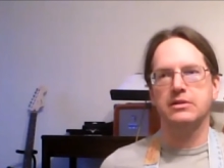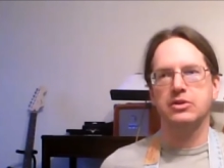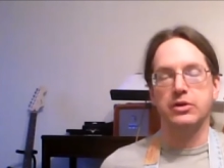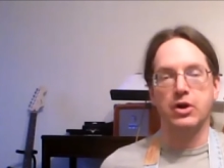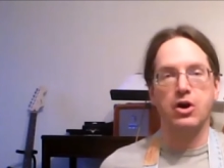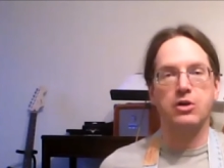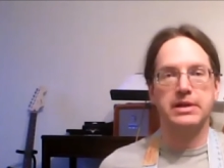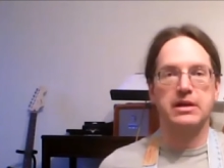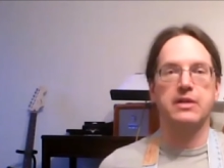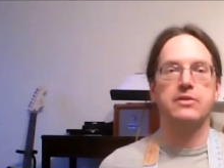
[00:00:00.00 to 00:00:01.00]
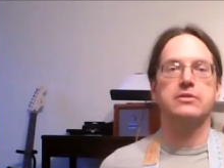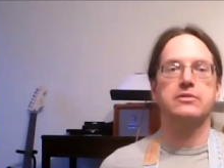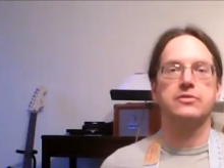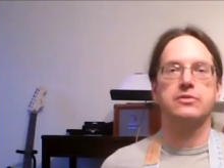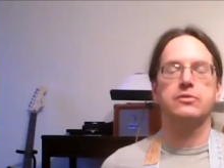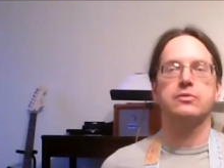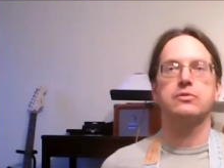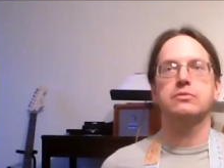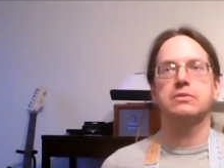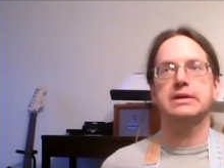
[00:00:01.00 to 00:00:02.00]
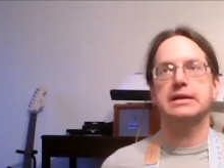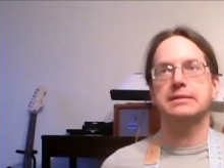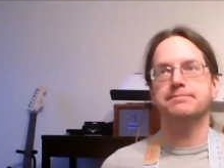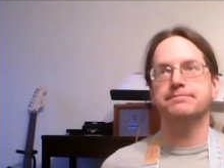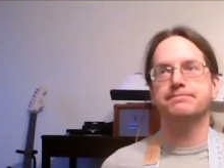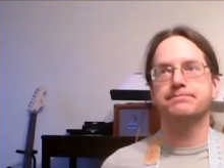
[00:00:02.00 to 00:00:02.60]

you know, in harming others through, um,